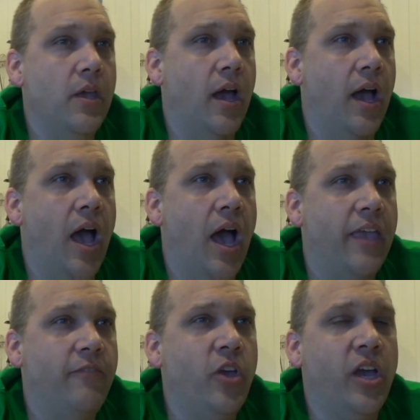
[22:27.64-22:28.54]

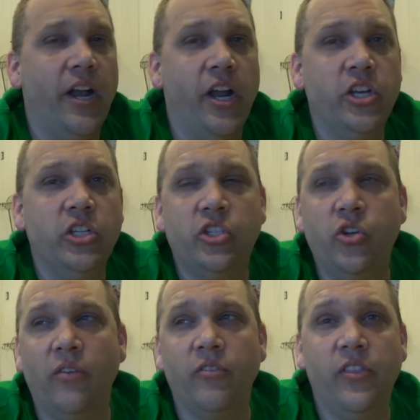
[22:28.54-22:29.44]
If you cut onions
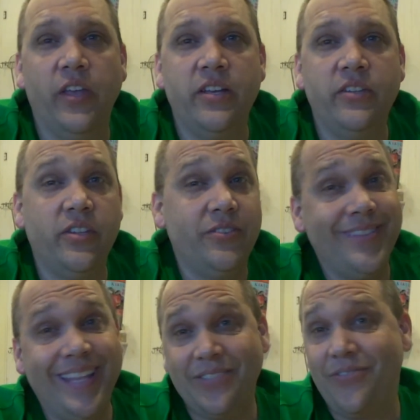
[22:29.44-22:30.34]
2 different thicknesses,
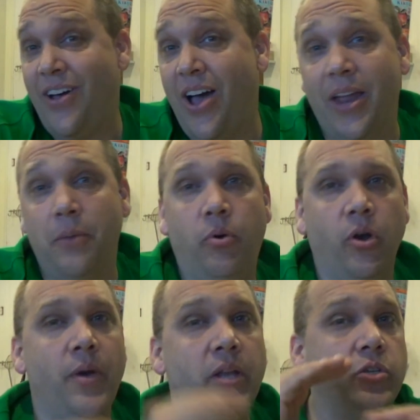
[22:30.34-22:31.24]
that's fine. Put
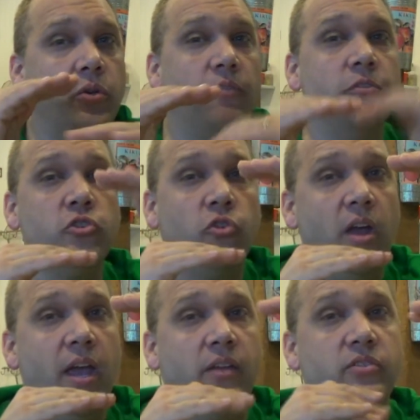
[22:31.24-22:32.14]
them on 2 different
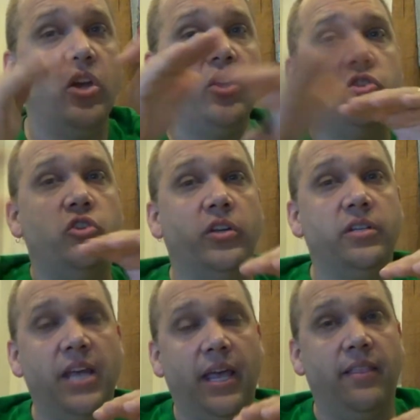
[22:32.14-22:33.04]
trays so you can
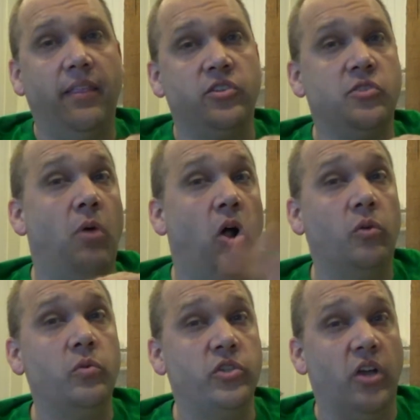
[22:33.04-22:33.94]
take the
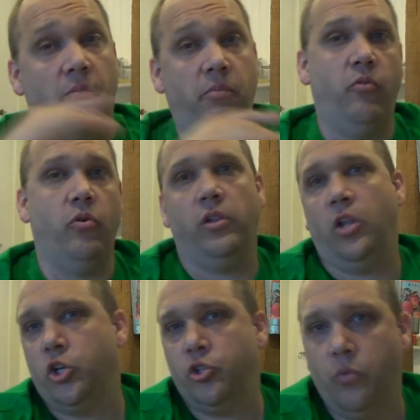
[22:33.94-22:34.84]
smaller ones off before the
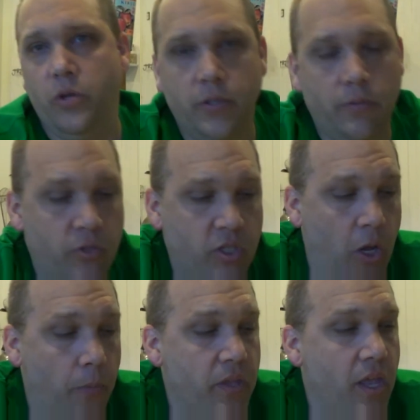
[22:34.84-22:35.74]
larger ones.
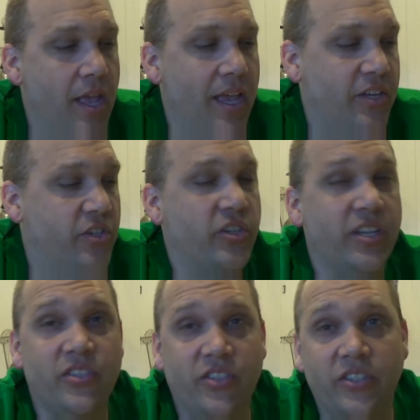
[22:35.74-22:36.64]
So just
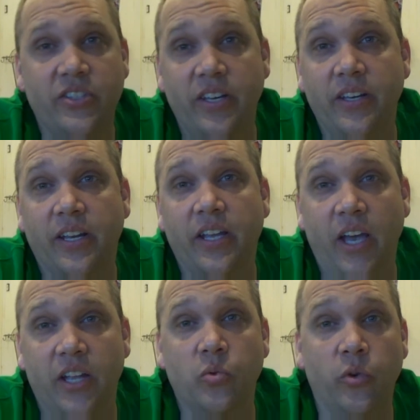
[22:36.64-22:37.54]
consistent
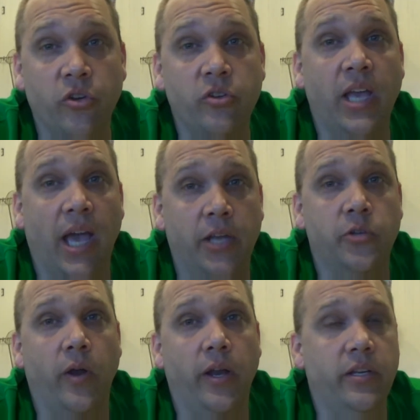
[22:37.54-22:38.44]
cuts when you're
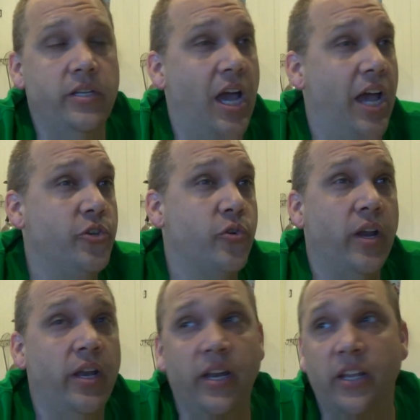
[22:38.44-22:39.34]
dehydrating.
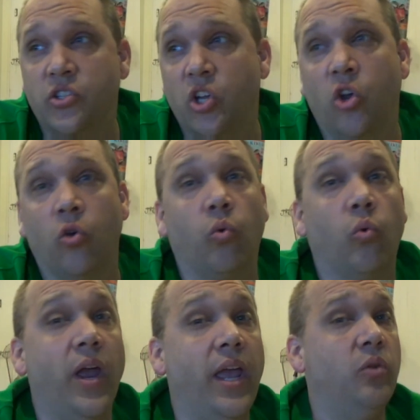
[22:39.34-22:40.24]
Dehydrating is a
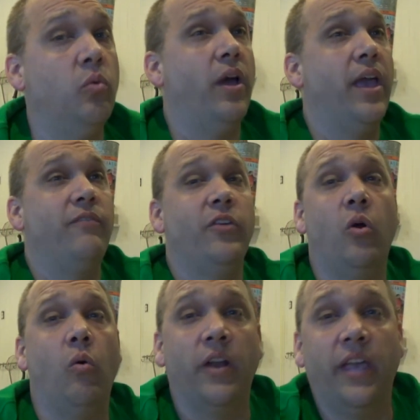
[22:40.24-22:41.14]
great way, if you
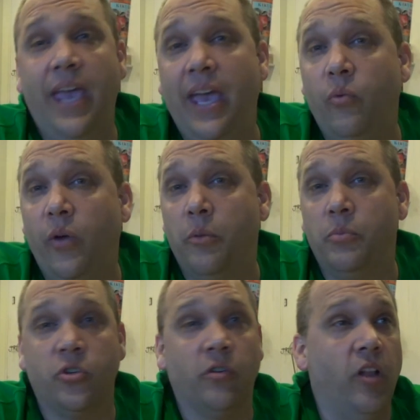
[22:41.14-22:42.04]
don't want a canned way, to
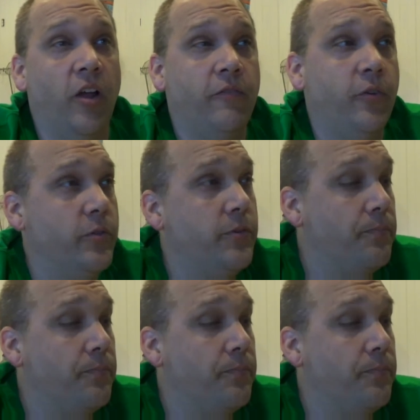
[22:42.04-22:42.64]
preserve a lot of foods.